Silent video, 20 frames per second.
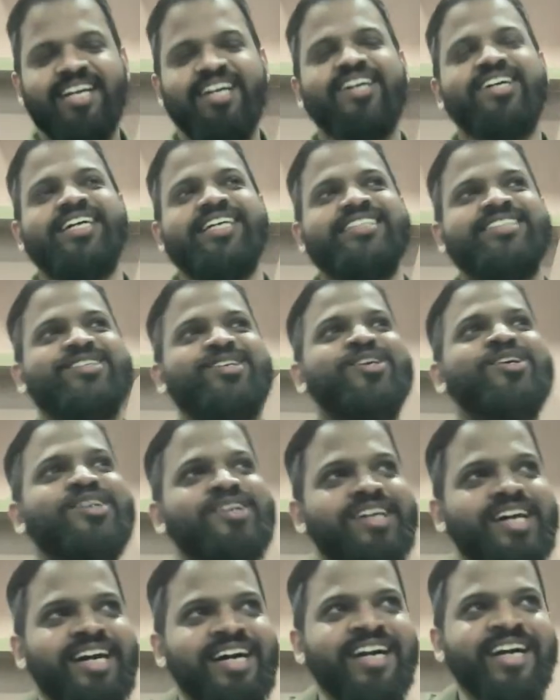Okay,
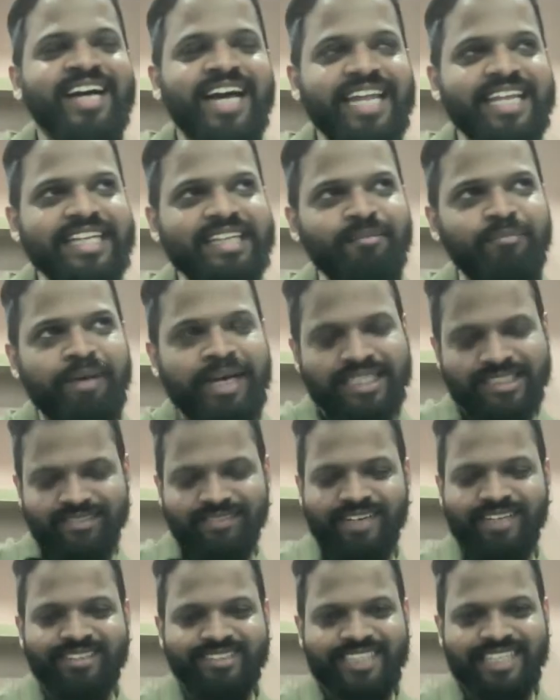so I think the best
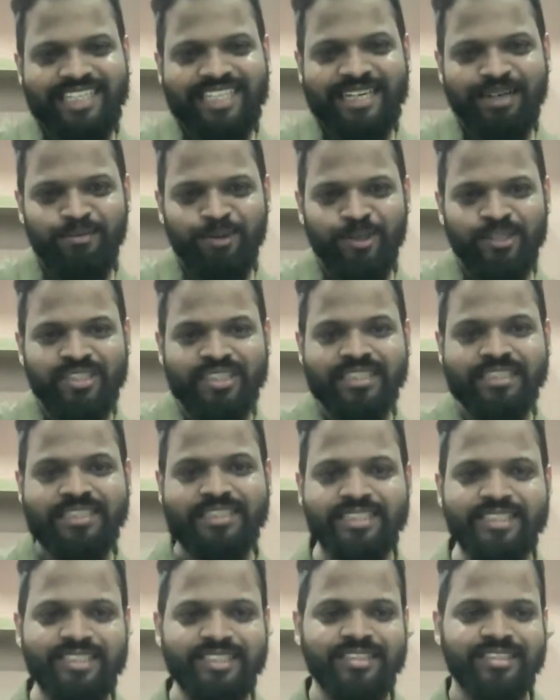way to think about this
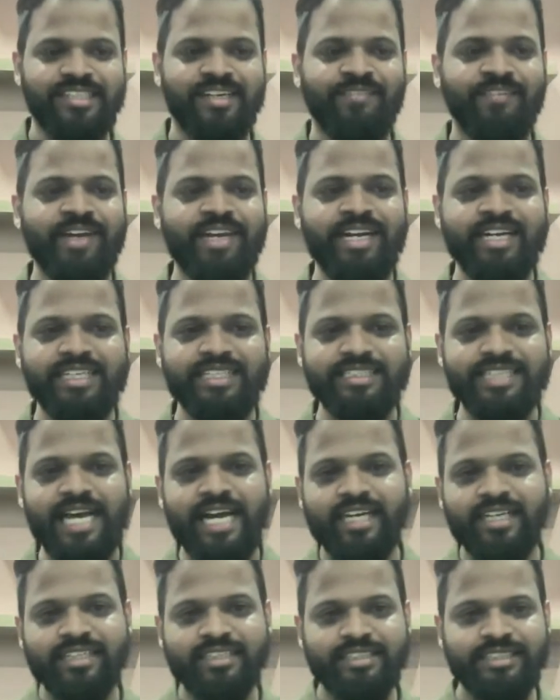is when a
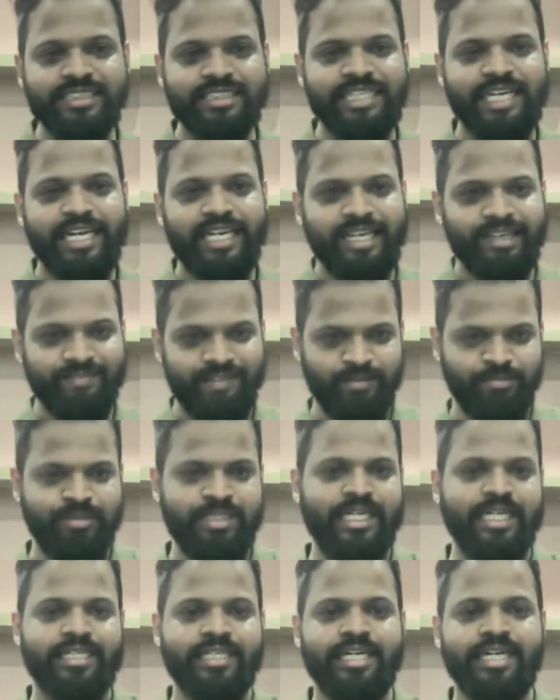designer is designing a
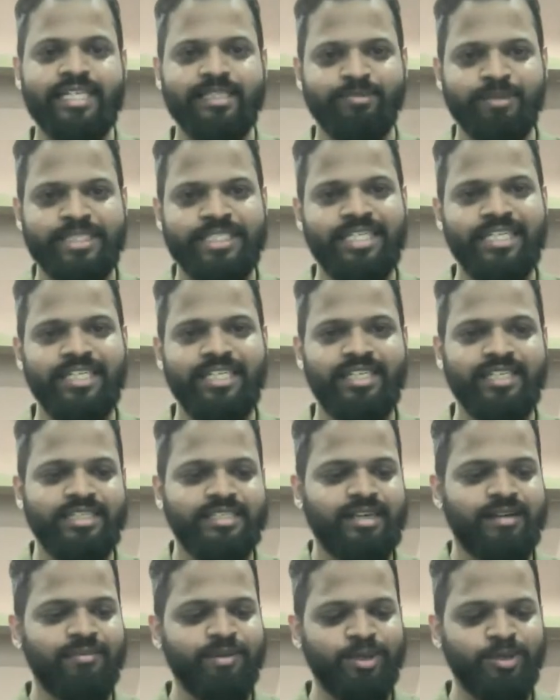website, especially
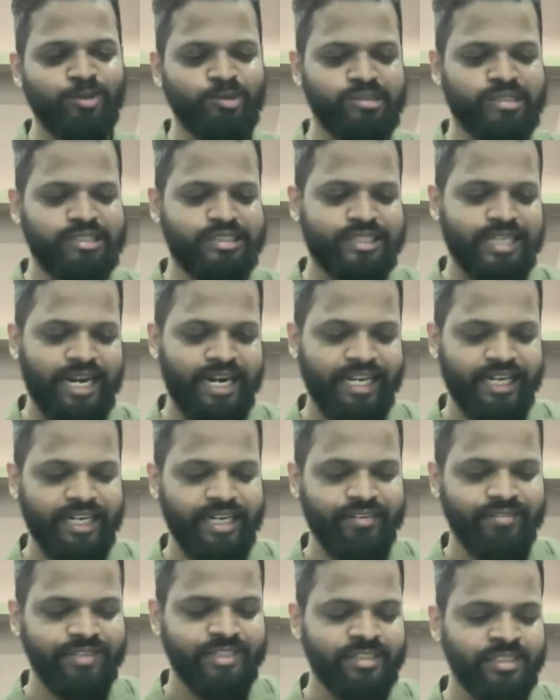someone who is designing
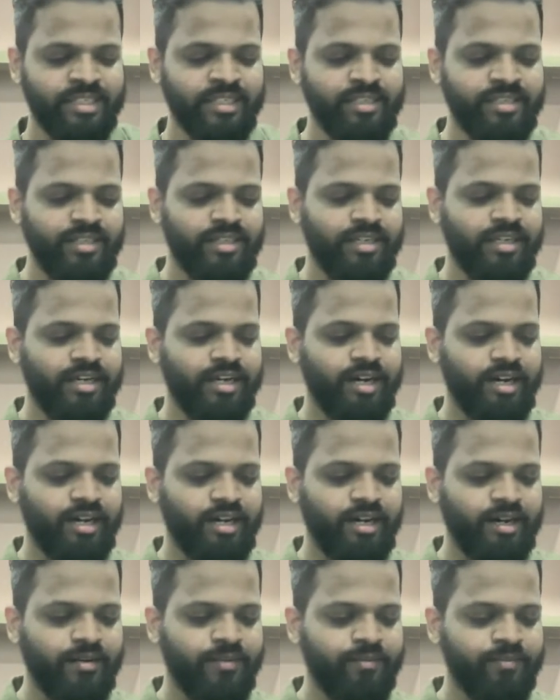it with,
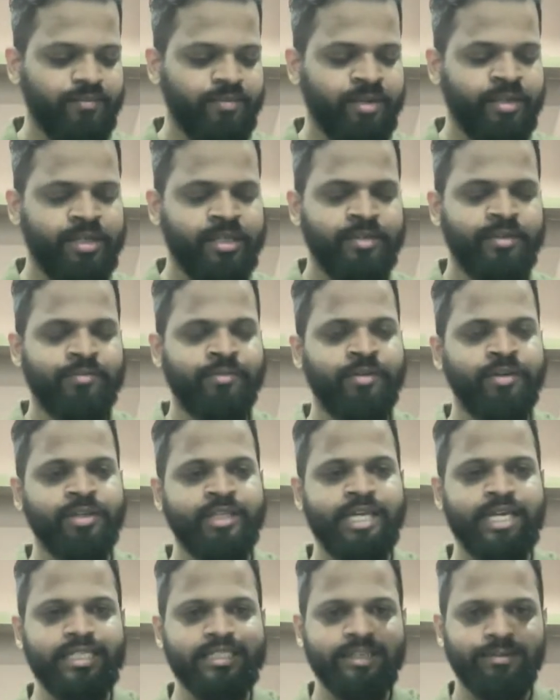
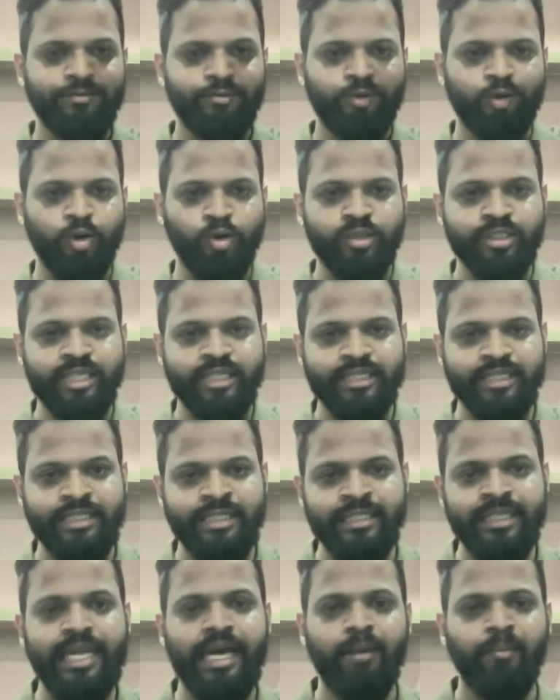there is a flow
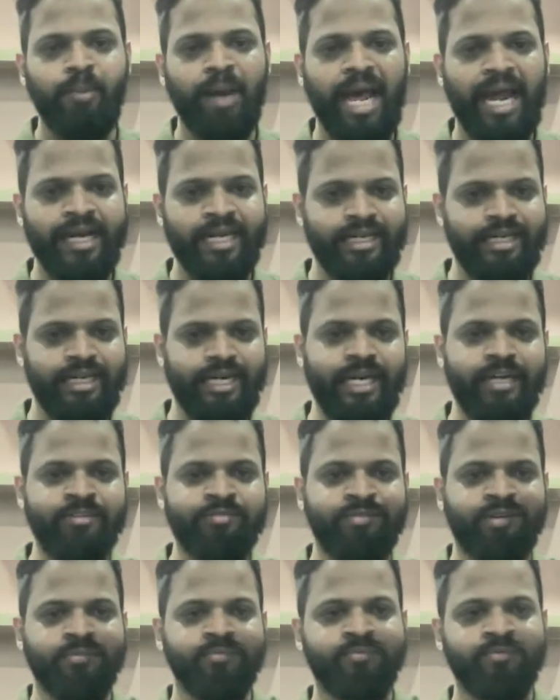that they are planning,
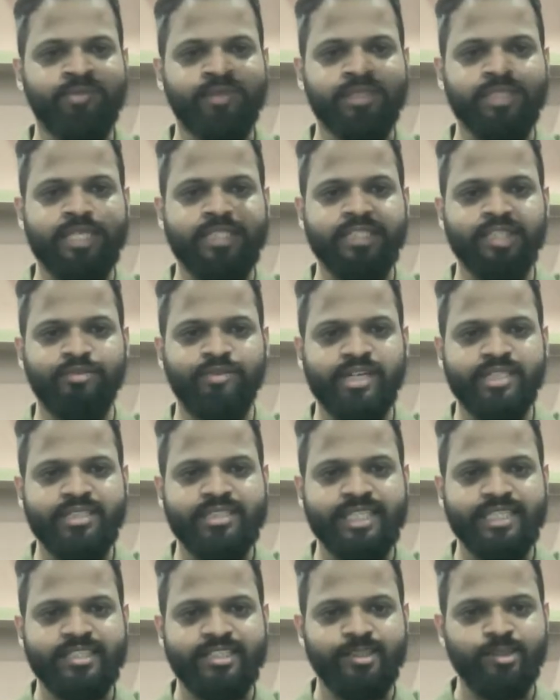right? From section 1,
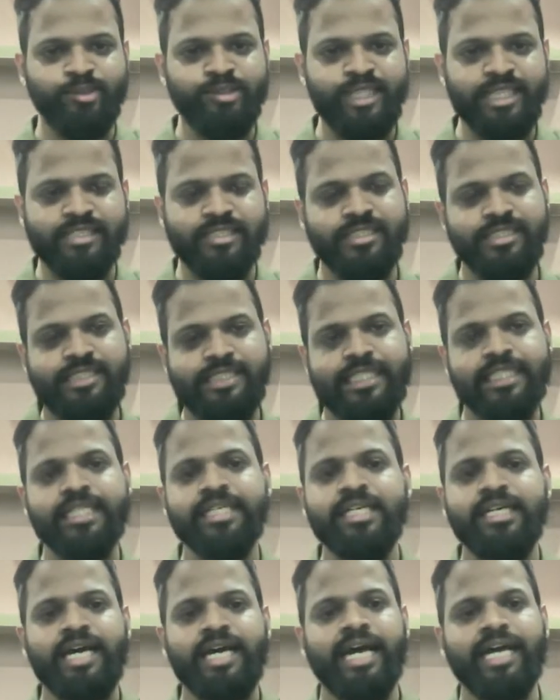section 2, section 3.
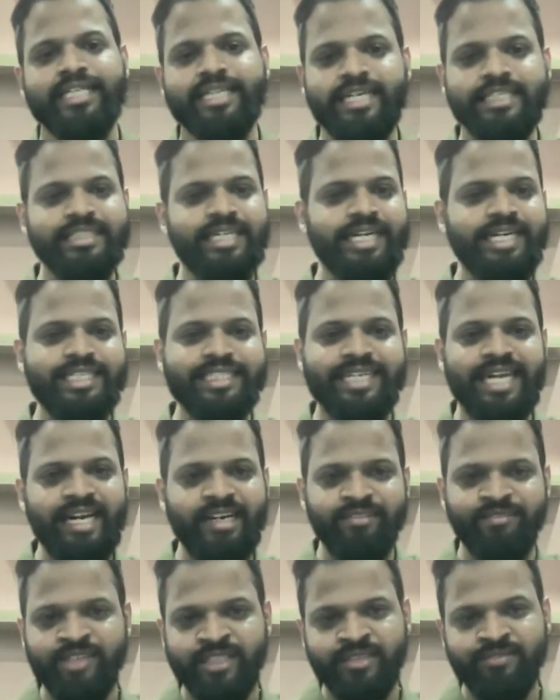And there's an
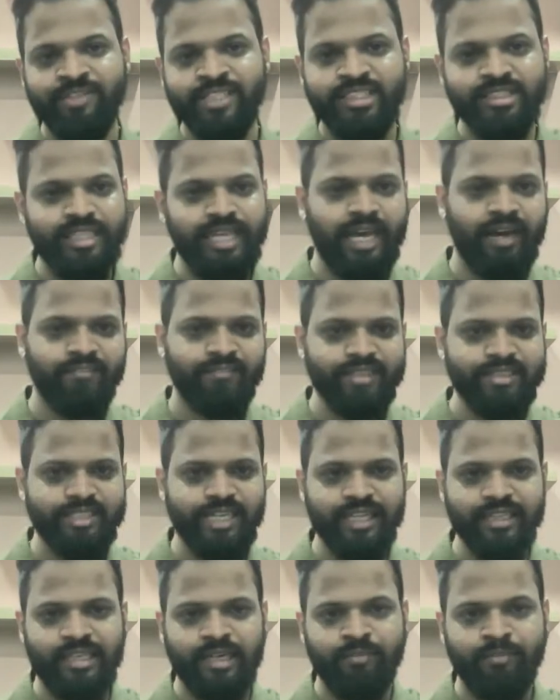intent with which they have
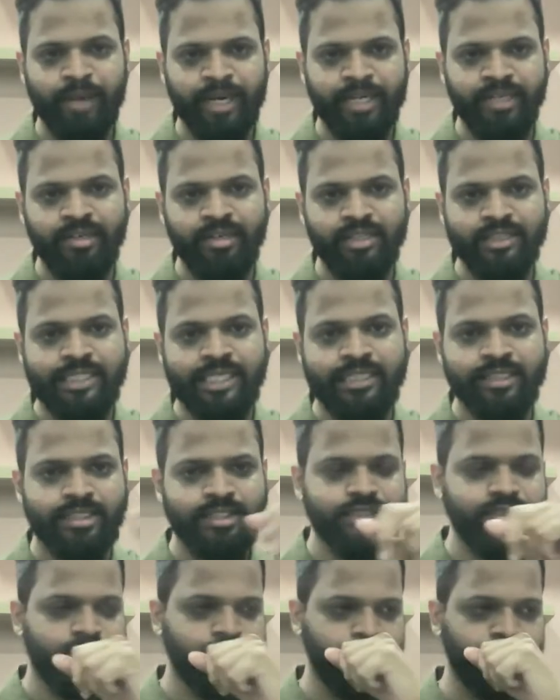designed that particular
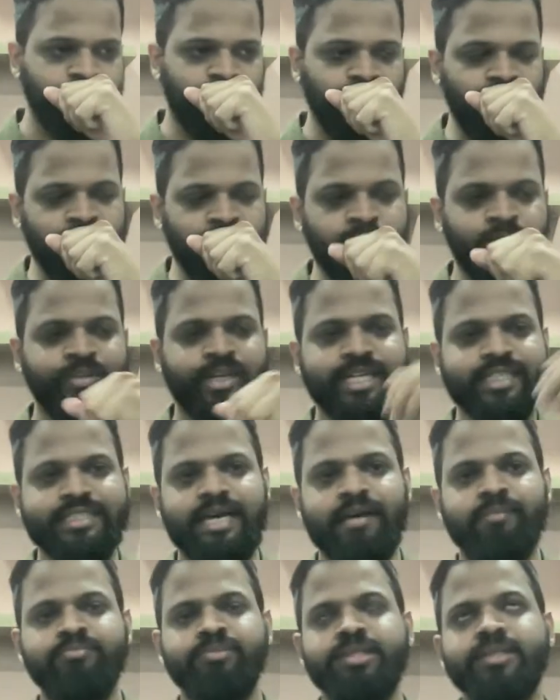section. For
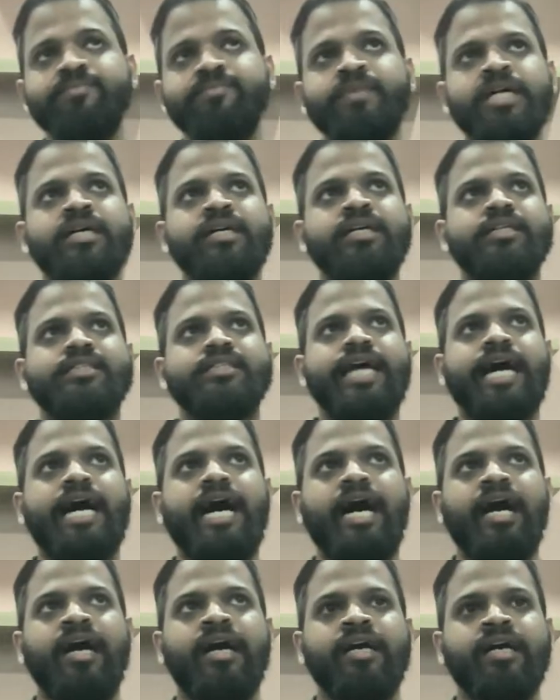example,
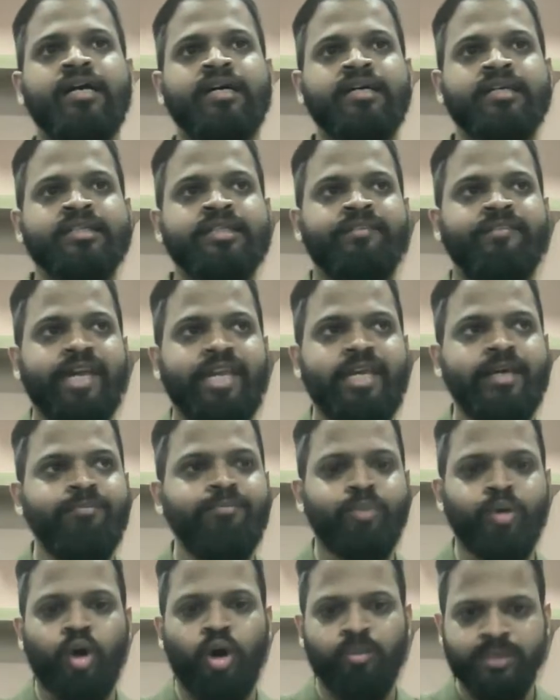the
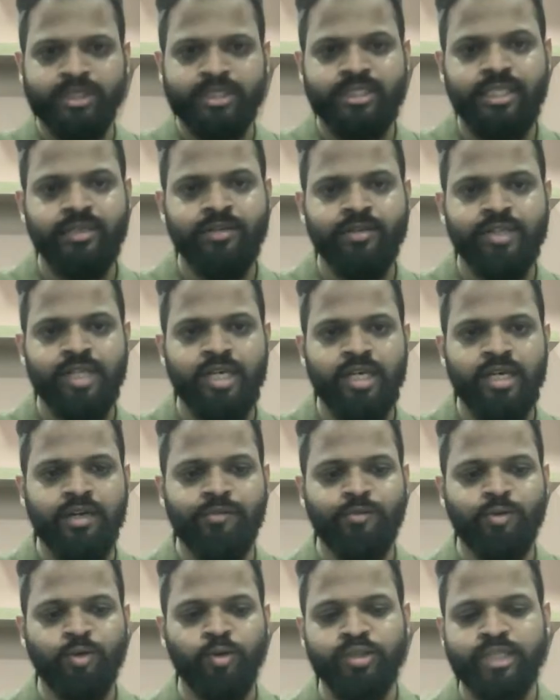very promising
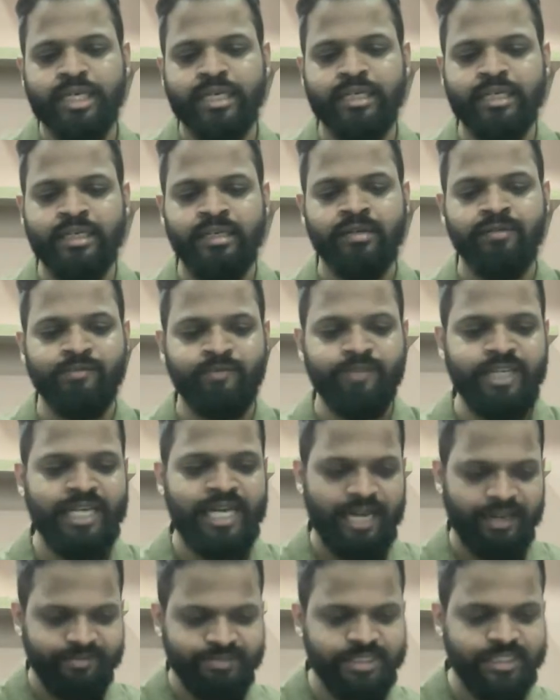flow that
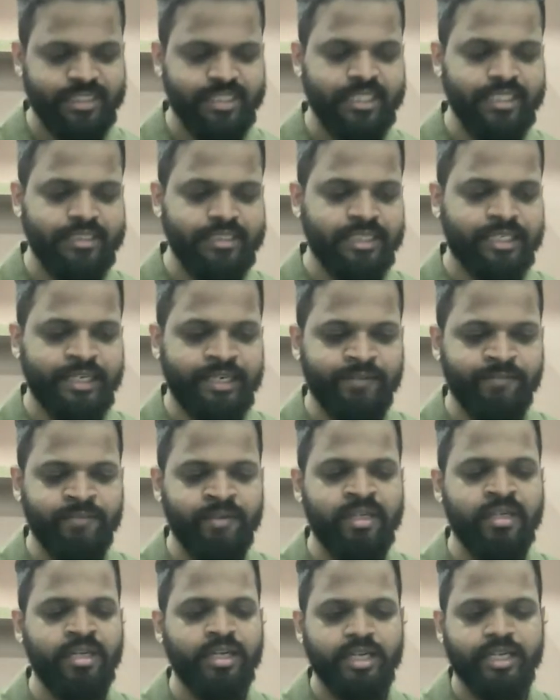we have seen that have
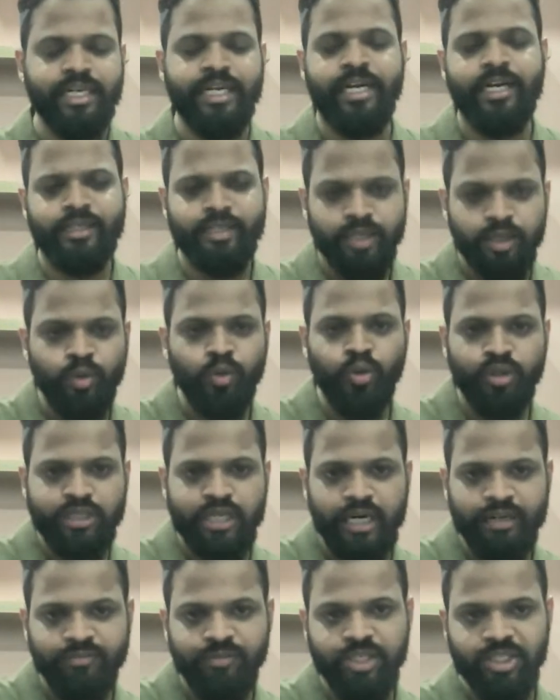created
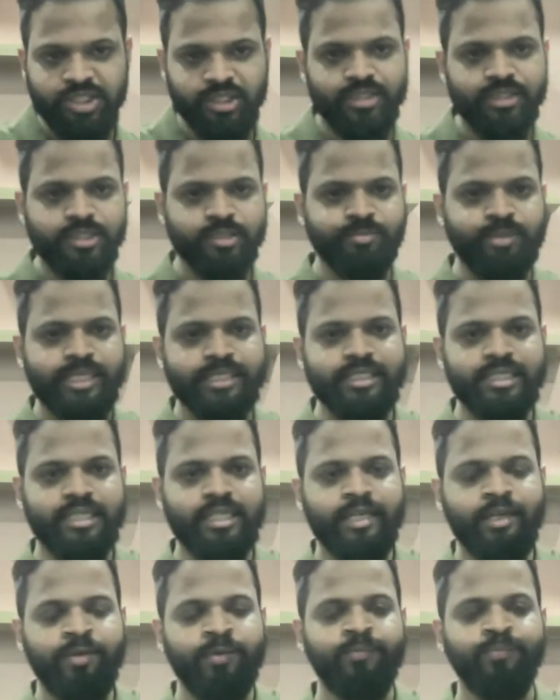good conversions is
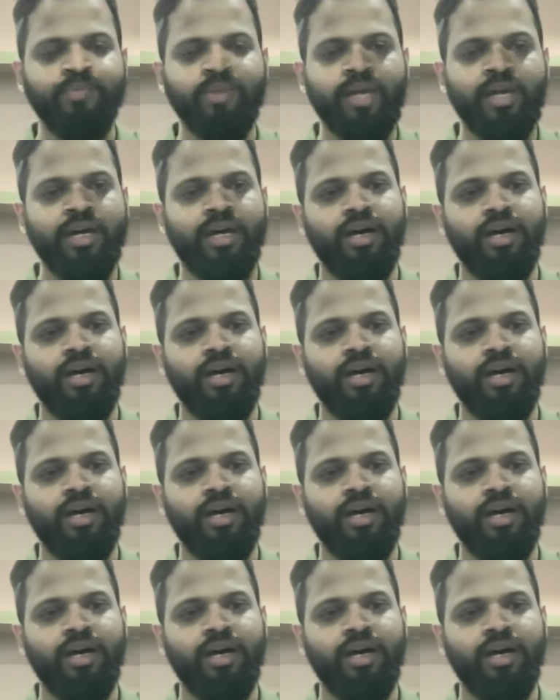basically